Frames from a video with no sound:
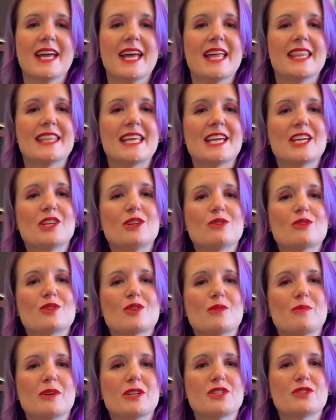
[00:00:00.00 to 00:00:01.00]
Thank you so
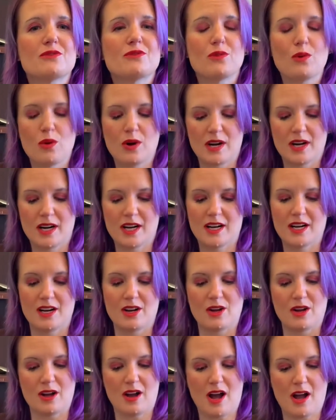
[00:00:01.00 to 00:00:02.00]
much for
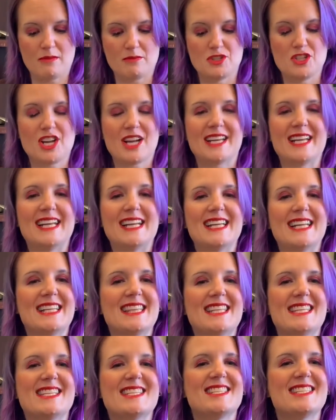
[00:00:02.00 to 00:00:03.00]
checking in
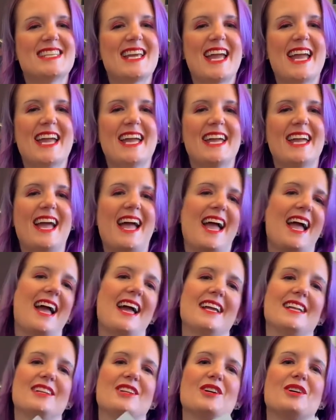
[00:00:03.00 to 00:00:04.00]
this day,
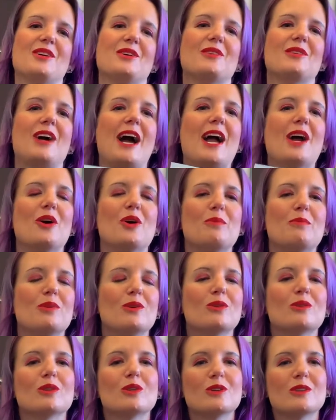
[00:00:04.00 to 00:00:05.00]
and I hope
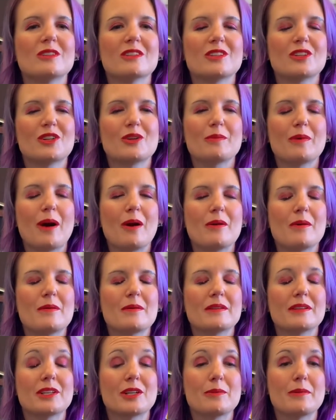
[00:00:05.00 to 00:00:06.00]
you learned a
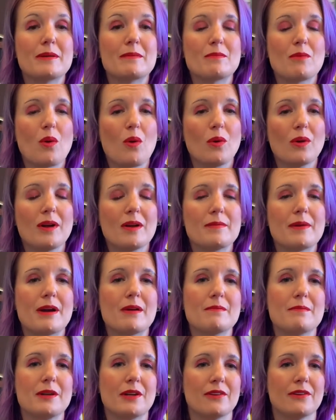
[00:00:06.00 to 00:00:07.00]
little bit more about
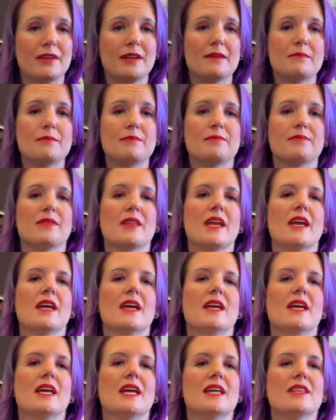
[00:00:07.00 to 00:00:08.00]
Miriam
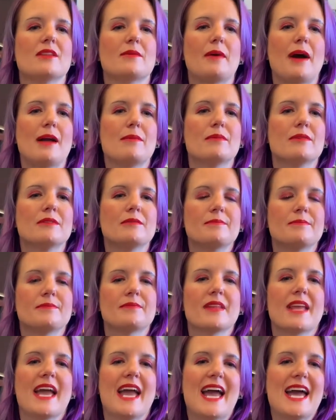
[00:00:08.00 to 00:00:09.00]
in the Bible.
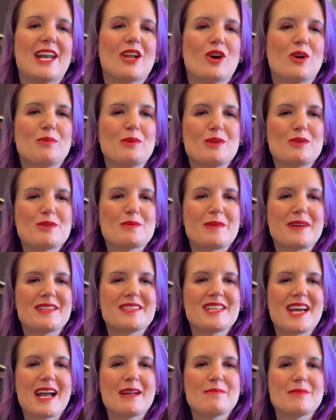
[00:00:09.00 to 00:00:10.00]
And I hope you spend
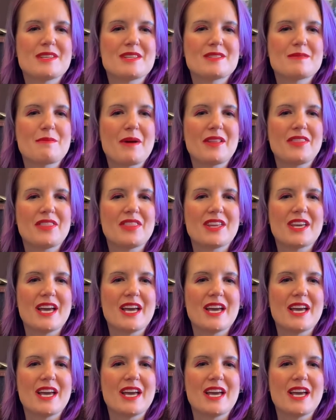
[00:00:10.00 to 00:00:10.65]
time this month